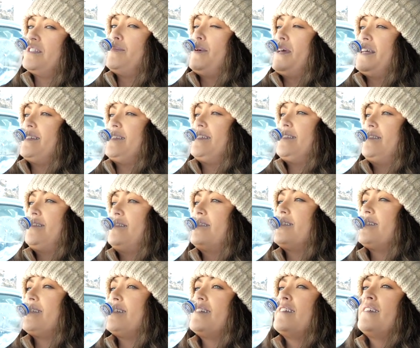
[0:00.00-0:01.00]
amazing,
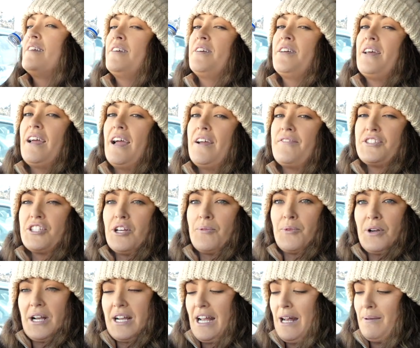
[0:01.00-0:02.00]
honestly. Every time we're
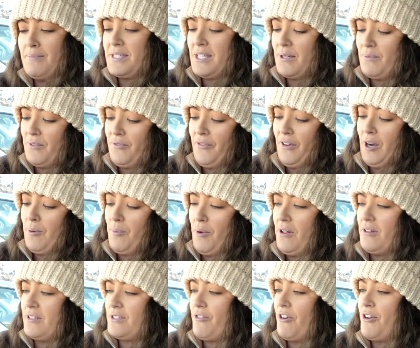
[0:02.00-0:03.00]
at a campsite we fill our
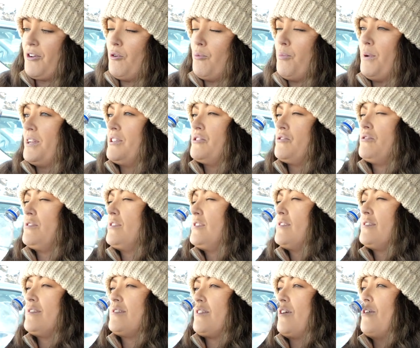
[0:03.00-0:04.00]
bottles right up and it's
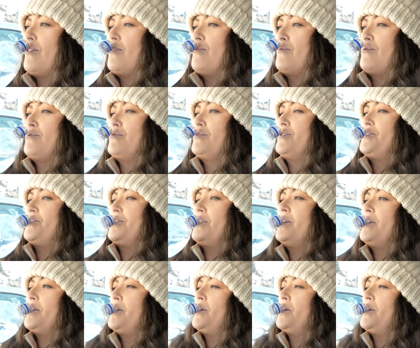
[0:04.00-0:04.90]
just so good to drink.